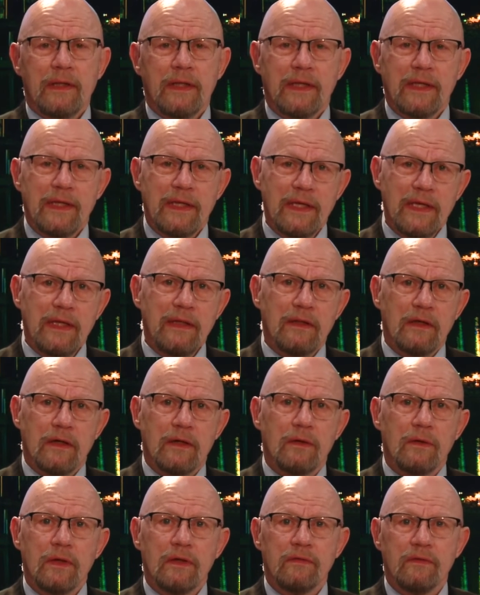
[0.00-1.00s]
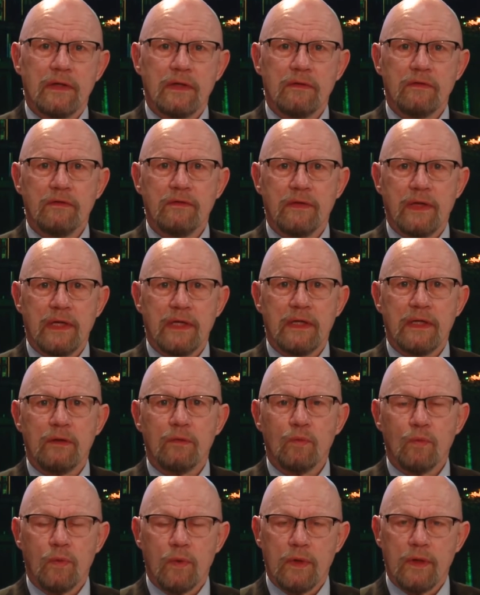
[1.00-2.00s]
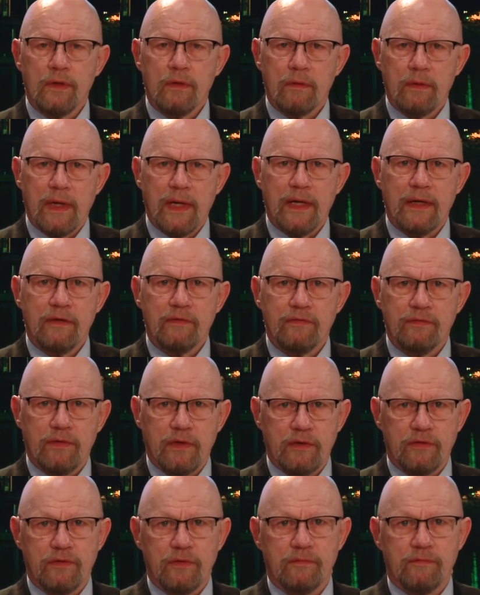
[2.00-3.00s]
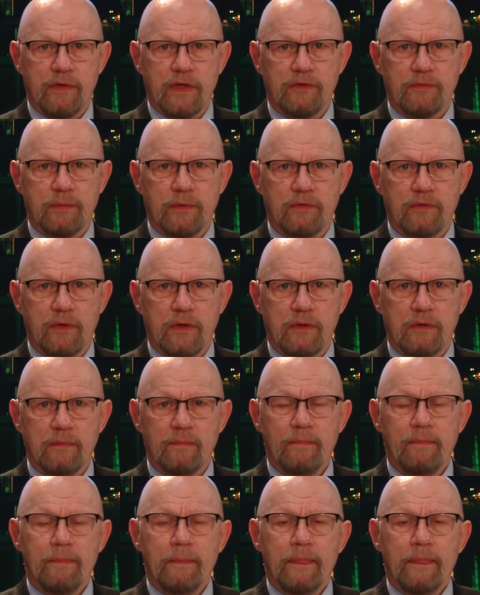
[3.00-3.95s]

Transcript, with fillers: The key though is understanding where you're at as far as your investments go.